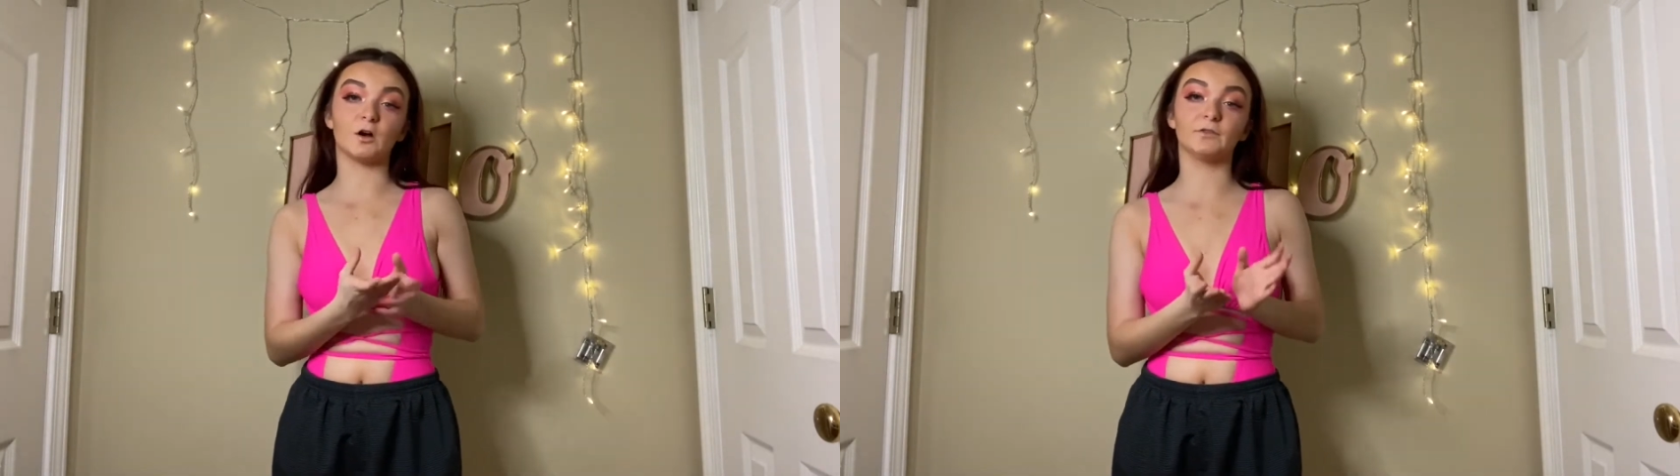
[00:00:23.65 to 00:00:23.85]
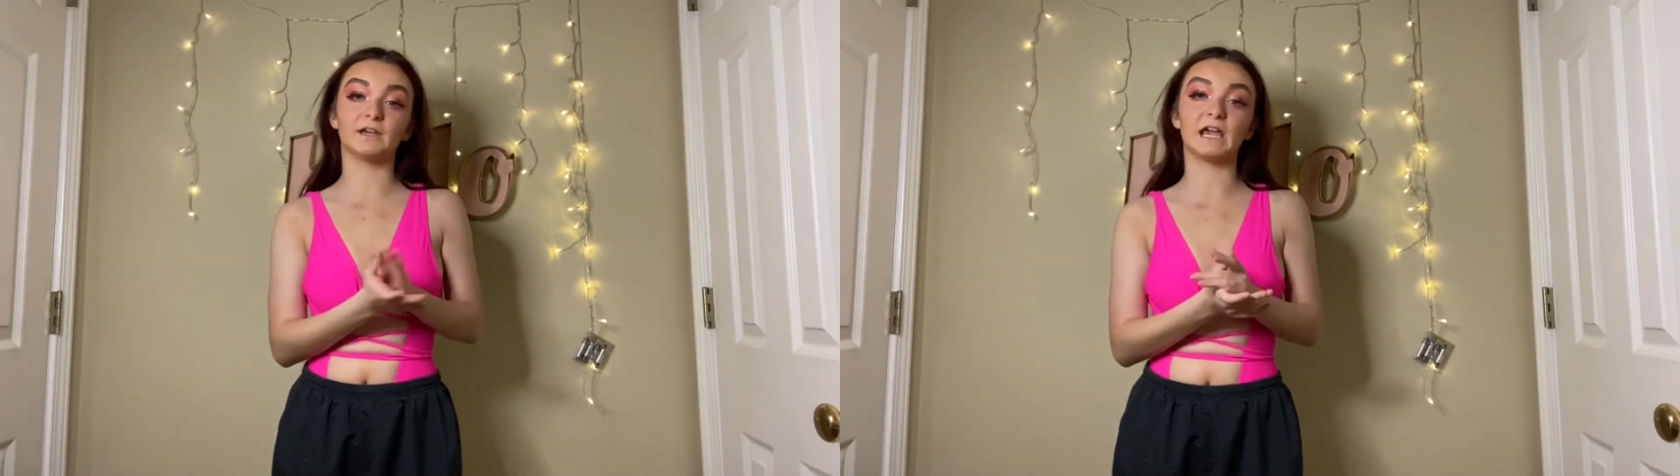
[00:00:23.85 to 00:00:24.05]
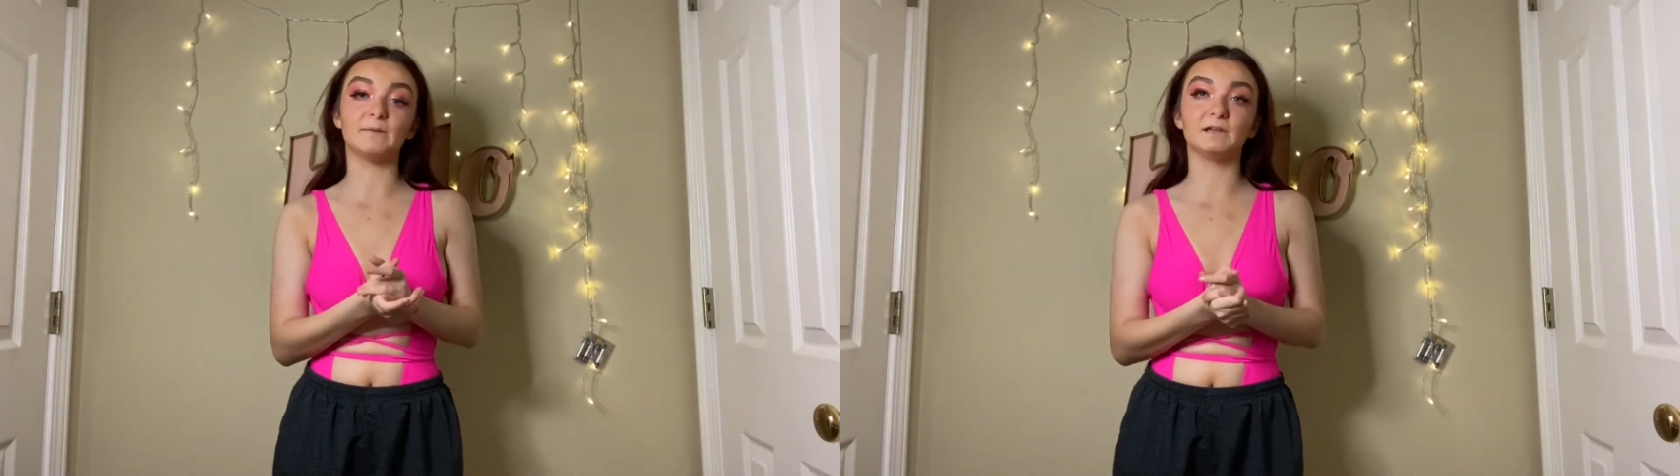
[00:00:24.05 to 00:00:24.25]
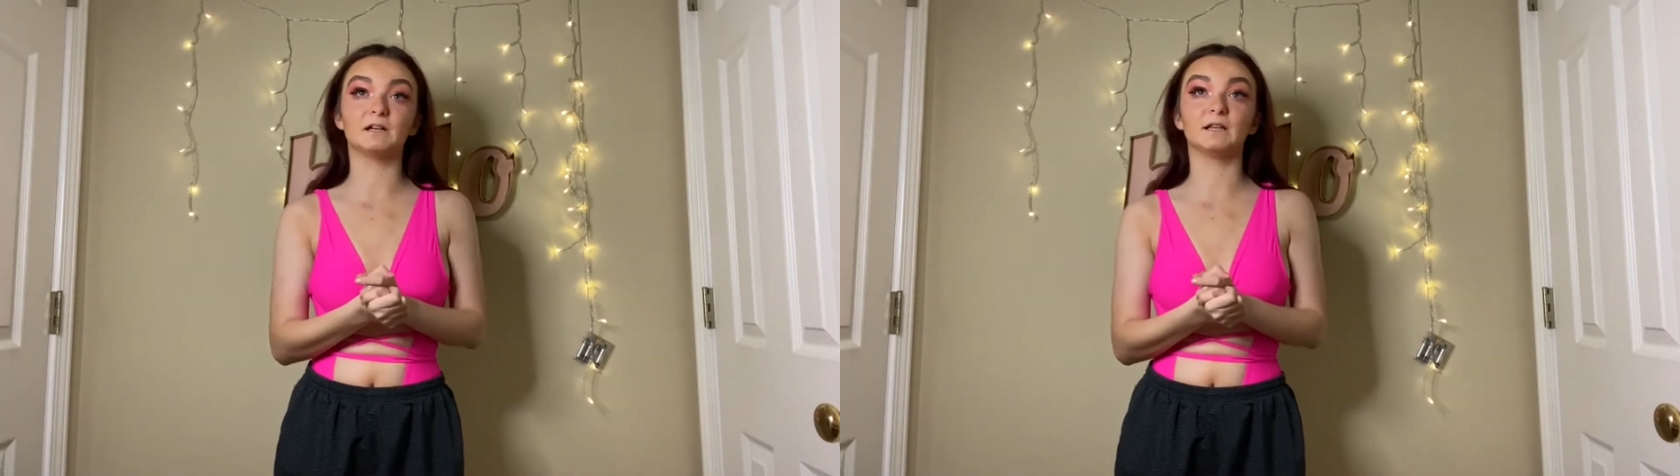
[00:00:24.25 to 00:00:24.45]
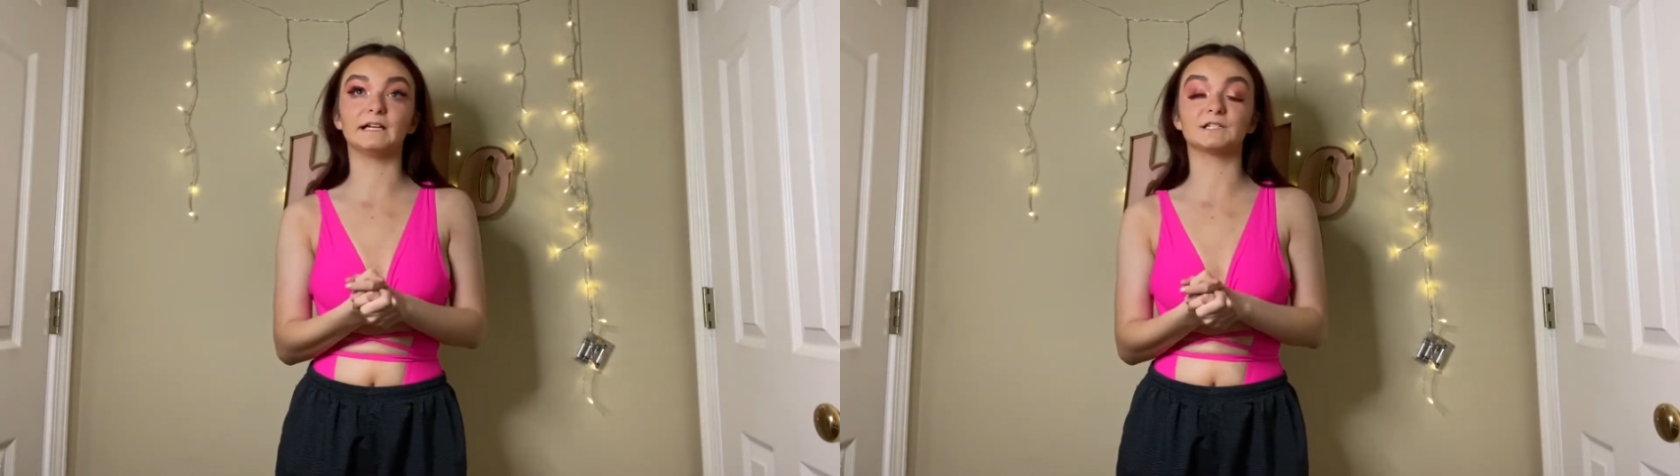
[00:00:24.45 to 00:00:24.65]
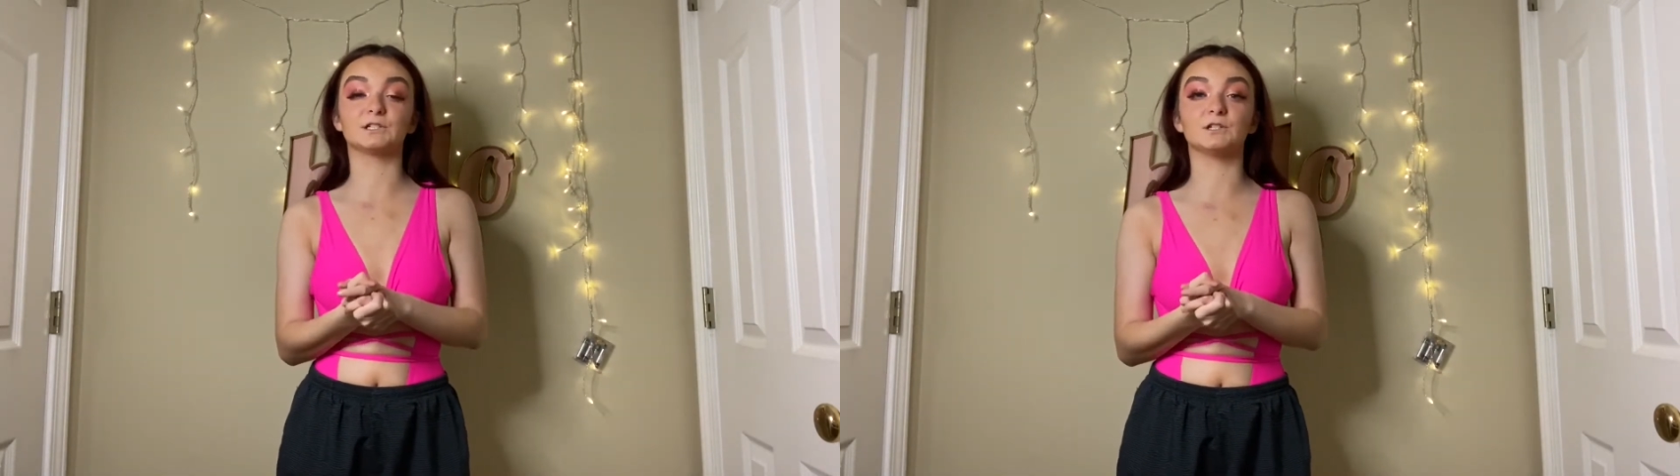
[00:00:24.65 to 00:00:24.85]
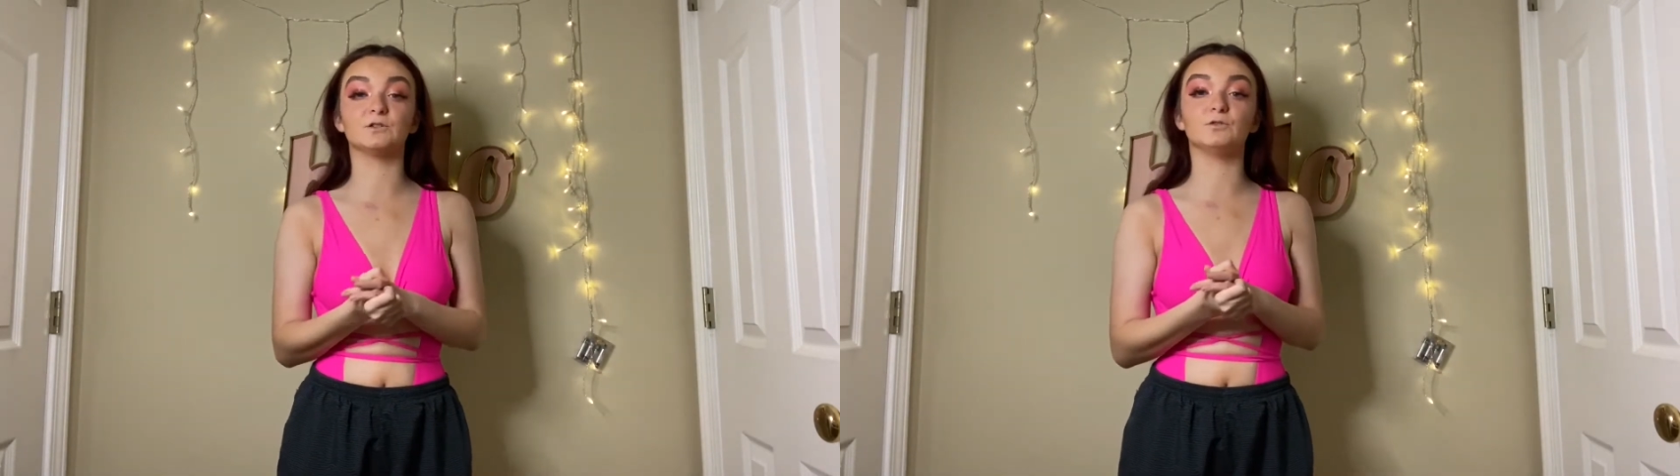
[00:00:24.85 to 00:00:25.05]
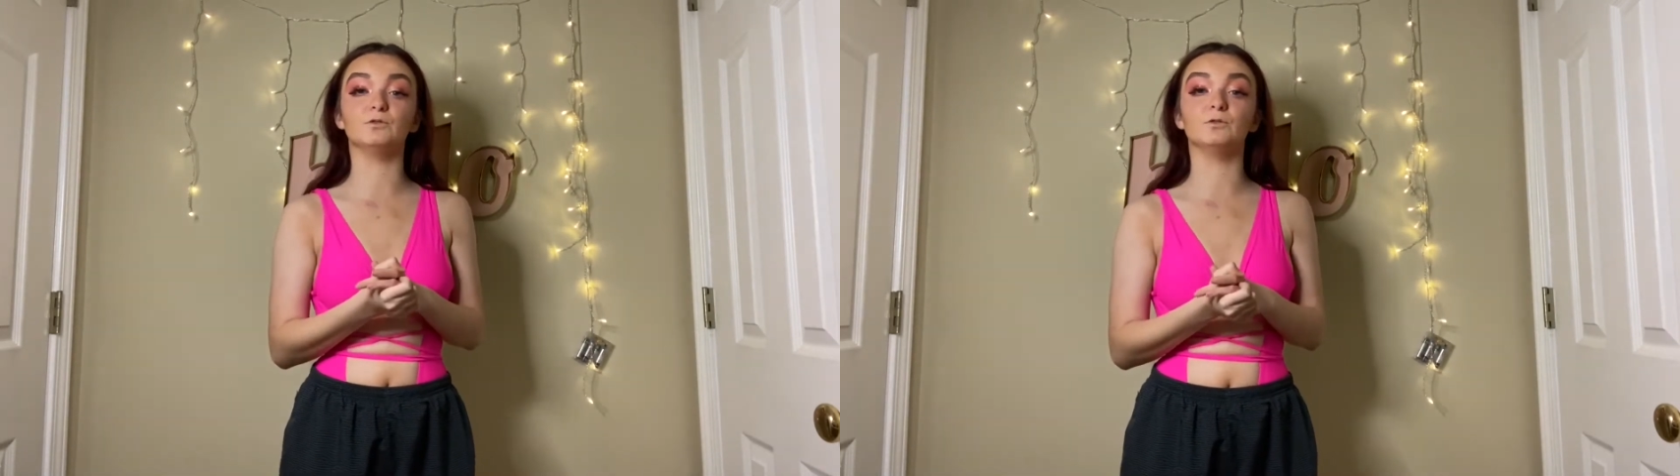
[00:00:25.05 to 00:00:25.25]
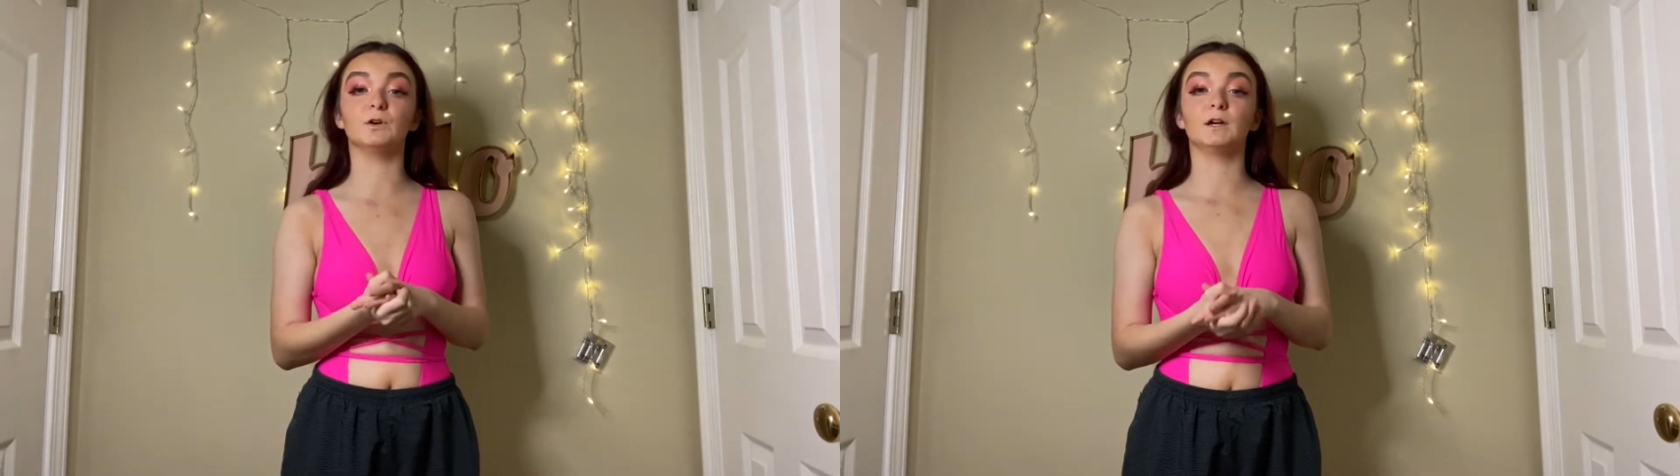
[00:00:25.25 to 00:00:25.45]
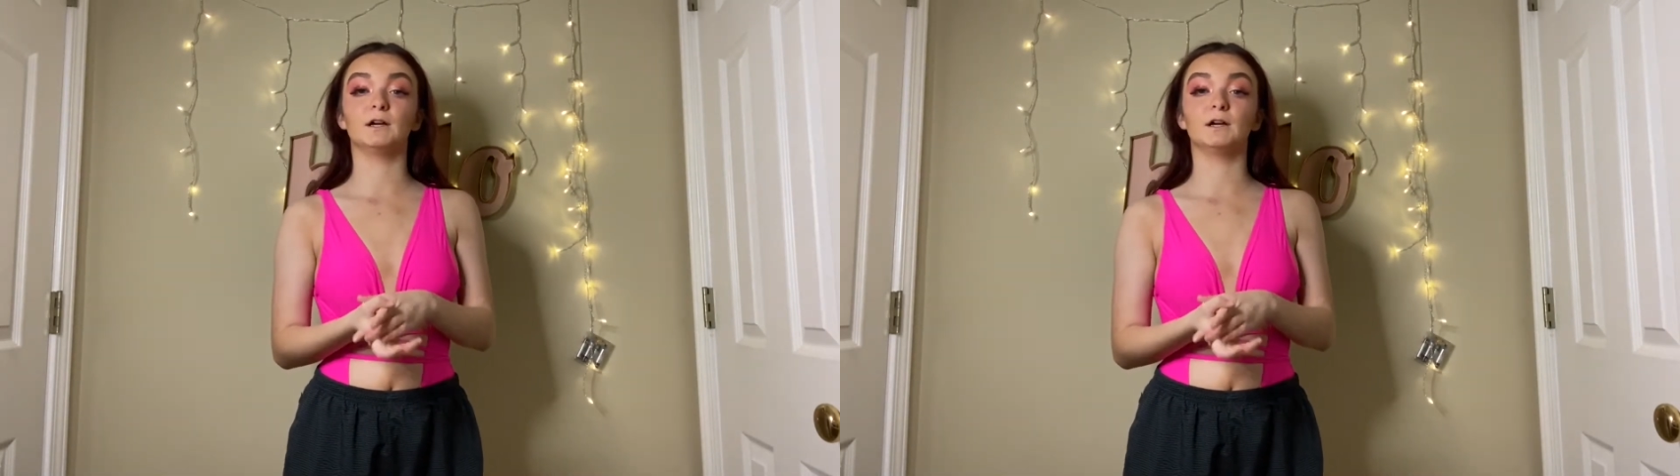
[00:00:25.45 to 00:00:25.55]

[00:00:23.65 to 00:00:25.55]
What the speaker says: the KB Collection who